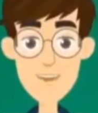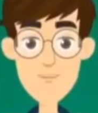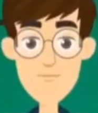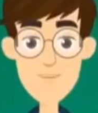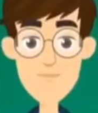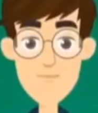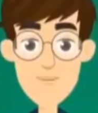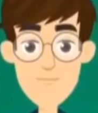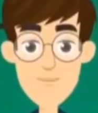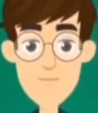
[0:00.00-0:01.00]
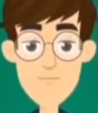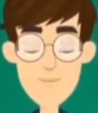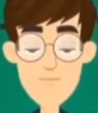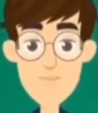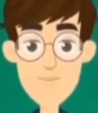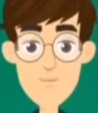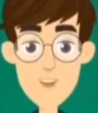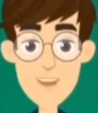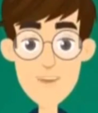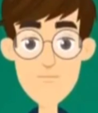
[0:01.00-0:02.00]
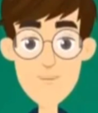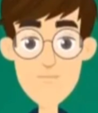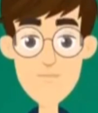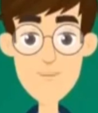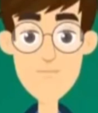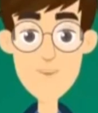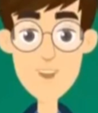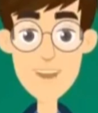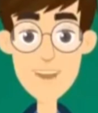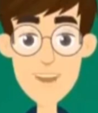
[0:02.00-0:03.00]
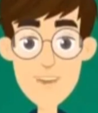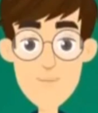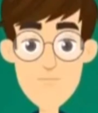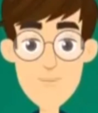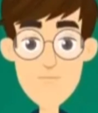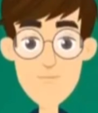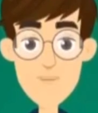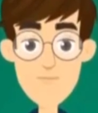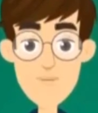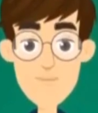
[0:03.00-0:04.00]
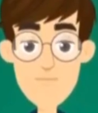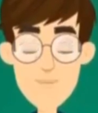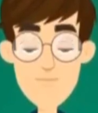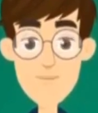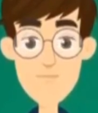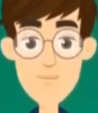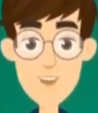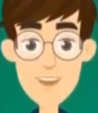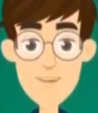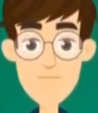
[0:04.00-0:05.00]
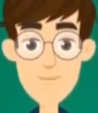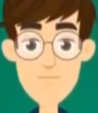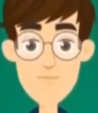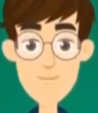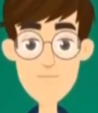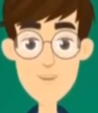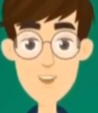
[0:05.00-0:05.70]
that the sun gives to us? Do you have any idea?